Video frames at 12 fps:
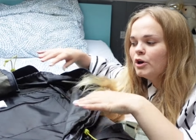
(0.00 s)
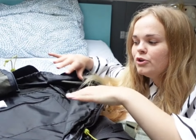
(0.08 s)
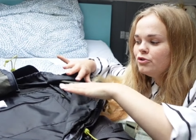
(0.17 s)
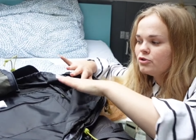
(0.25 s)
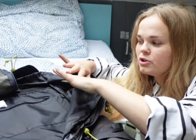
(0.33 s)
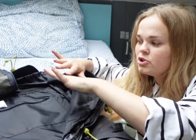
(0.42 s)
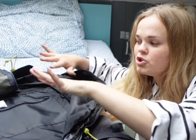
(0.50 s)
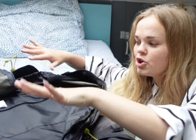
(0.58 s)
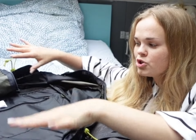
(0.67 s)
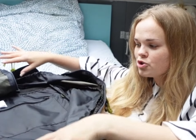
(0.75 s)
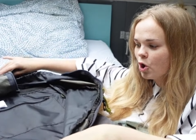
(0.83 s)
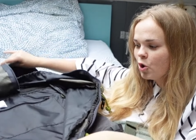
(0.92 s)
You can
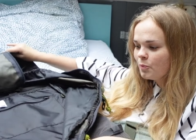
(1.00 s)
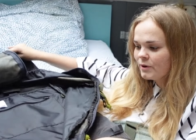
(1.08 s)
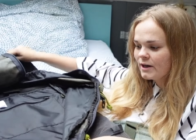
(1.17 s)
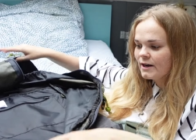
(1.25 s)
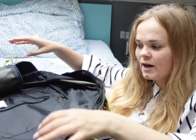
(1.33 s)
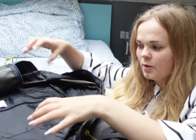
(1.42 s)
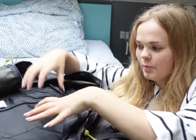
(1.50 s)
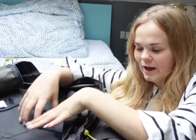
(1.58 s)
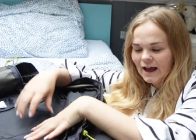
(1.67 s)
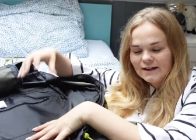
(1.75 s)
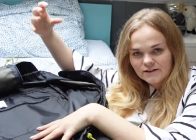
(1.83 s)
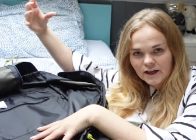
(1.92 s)
just open it up
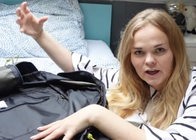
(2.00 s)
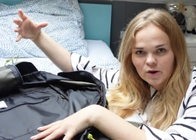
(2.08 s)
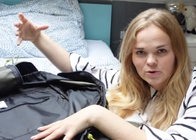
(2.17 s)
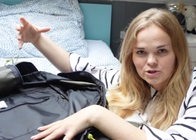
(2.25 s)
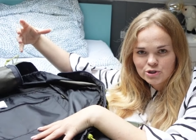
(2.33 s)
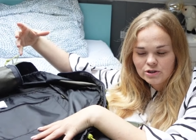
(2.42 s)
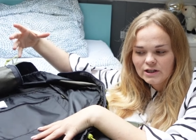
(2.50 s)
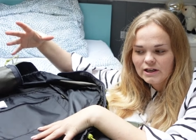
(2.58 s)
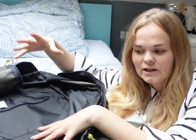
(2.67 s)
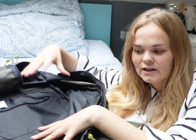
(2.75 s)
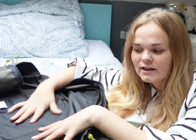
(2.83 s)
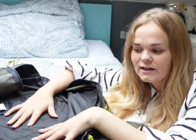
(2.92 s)
and take what you
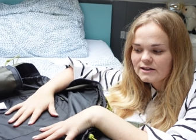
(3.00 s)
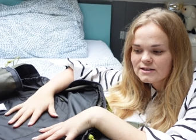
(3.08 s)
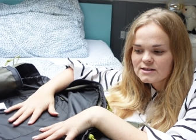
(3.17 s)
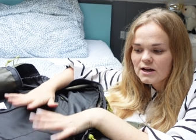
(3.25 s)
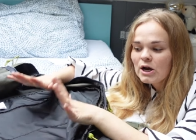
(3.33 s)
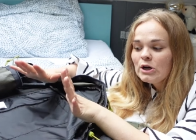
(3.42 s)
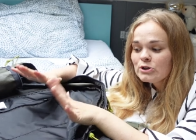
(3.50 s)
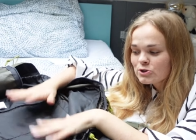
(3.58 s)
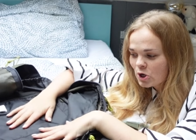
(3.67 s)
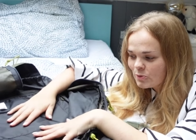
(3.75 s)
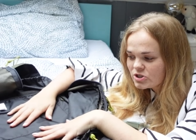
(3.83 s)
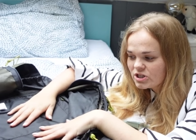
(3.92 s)
need. It is
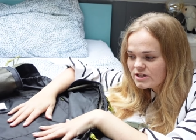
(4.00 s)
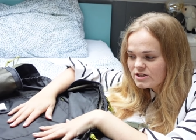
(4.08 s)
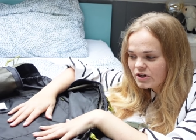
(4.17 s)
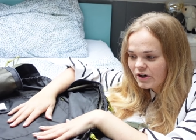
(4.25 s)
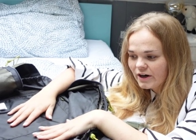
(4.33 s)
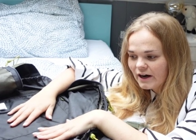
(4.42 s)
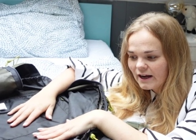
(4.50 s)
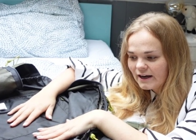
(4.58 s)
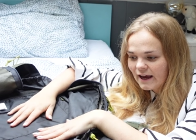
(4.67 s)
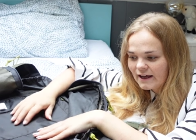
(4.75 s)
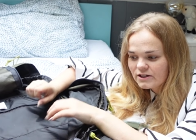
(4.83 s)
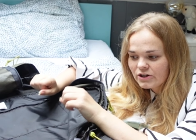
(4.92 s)
so much easier and
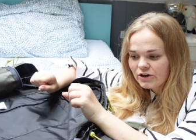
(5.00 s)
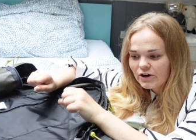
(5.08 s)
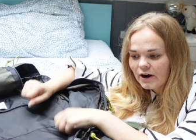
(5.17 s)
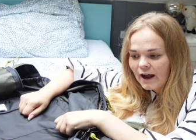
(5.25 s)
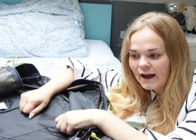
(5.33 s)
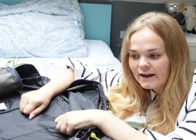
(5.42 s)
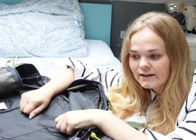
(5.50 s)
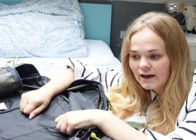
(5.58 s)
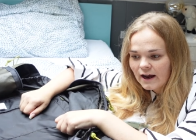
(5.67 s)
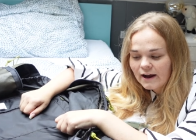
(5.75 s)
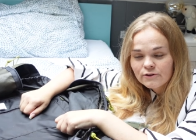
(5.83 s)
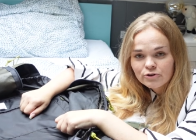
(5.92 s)
handier, and
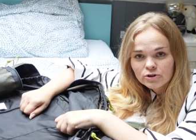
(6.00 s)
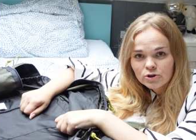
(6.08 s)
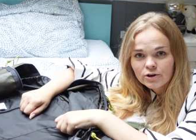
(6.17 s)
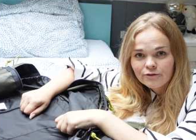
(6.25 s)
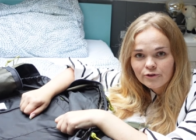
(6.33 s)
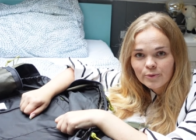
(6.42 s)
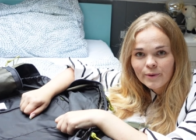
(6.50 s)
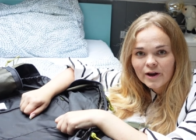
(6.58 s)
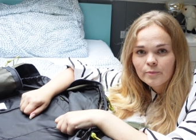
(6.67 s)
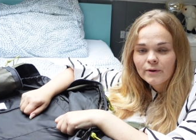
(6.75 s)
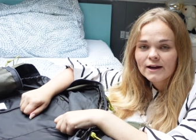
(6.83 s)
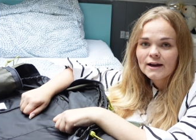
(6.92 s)
yeah, if you're looking for a
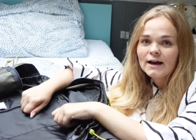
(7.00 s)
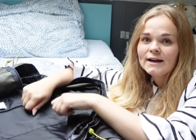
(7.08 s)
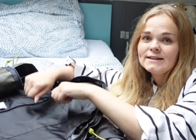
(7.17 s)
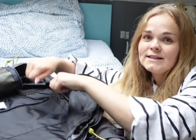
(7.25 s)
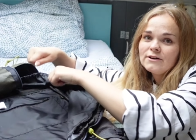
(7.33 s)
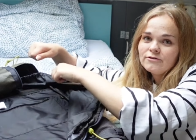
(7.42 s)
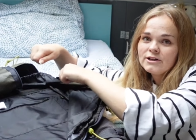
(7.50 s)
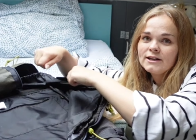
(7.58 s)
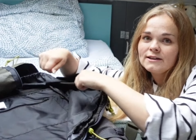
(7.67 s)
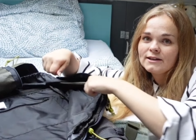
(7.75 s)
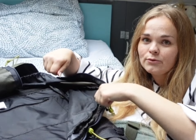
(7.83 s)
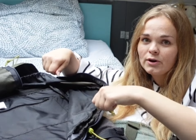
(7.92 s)
backpack, I
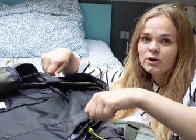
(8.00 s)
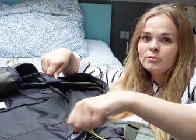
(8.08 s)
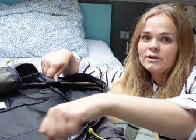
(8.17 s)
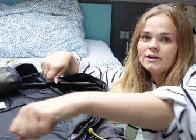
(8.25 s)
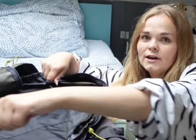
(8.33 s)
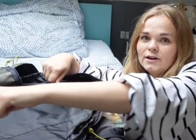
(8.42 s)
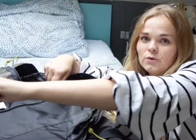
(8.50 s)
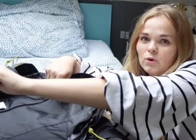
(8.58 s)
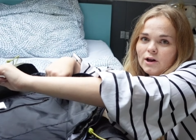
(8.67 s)
definitely recommend getting